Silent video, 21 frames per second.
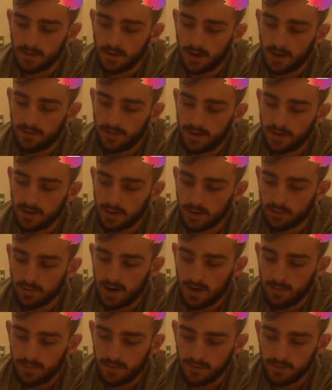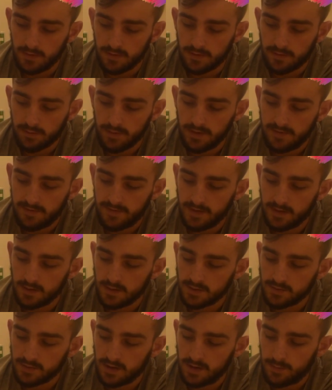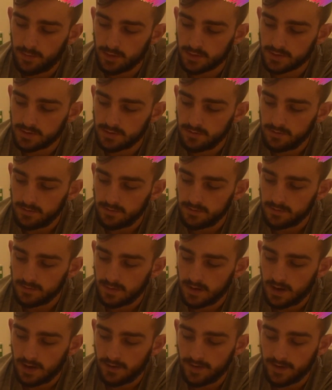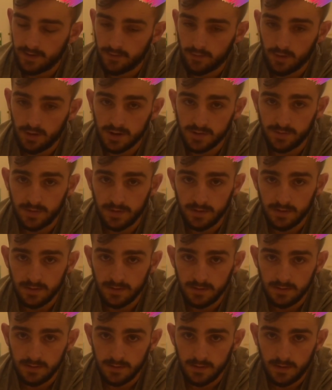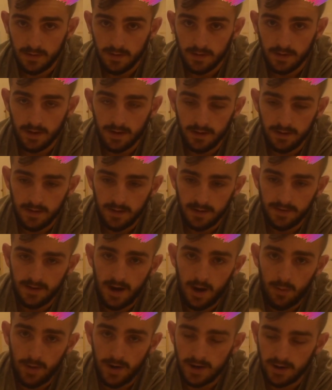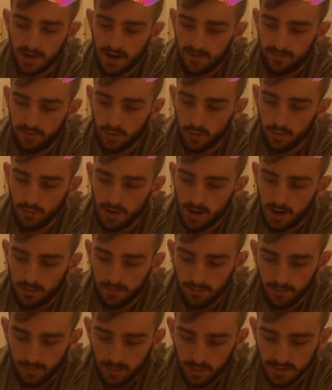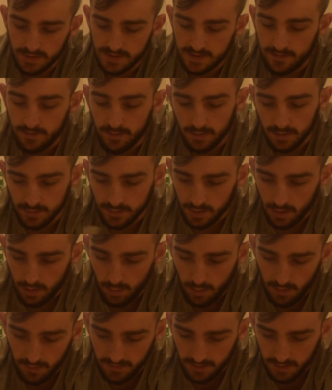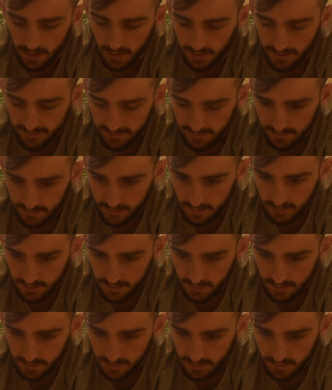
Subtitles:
And then you wrap 3 fingers around the bottom, and then grasp it, okay? That way you have all-round positive control of the knife.